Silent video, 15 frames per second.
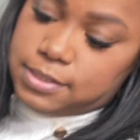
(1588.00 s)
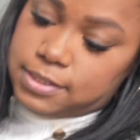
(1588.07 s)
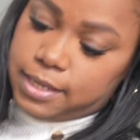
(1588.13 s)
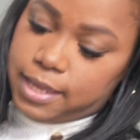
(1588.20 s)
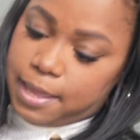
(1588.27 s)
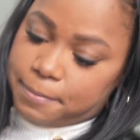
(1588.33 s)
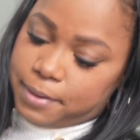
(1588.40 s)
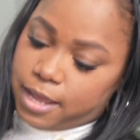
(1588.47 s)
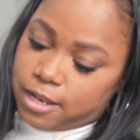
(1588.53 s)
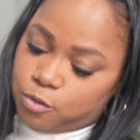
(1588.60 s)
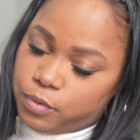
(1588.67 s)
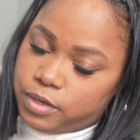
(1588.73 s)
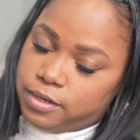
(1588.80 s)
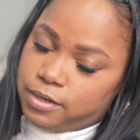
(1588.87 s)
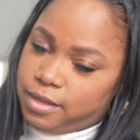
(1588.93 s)
said Happy
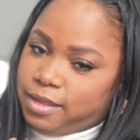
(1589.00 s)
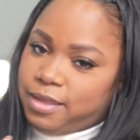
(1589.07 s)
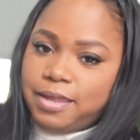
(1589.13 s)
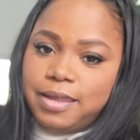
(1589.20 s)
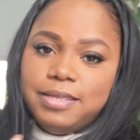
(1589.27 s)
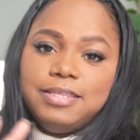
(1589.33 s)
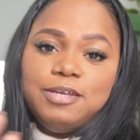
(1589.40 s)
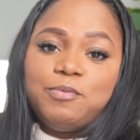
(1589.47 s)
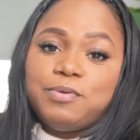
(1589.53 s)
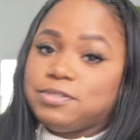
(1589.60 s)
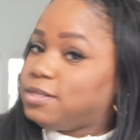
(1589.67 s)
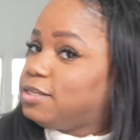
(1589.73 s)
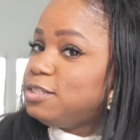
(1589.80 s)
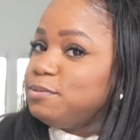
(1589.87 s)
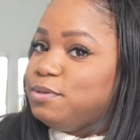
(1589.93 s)
Halloween. And then once
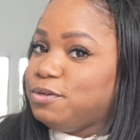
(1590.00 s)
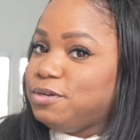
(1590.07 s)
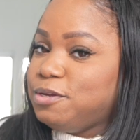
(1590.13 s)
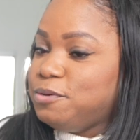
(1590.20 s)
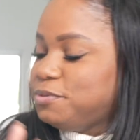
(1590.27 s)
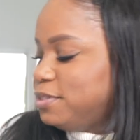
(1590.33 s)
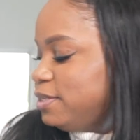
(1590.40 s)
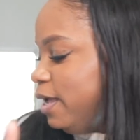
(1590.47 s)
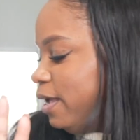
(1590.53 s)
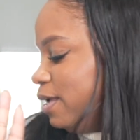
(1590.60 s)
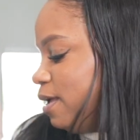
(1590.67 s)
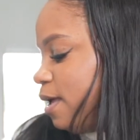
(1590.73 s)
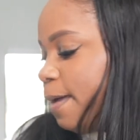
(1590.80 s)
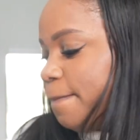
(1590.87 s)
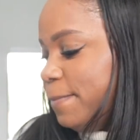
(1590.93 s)
I smelled it, it was like
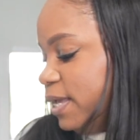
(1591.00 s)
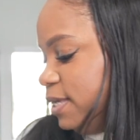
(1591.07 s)
amazing.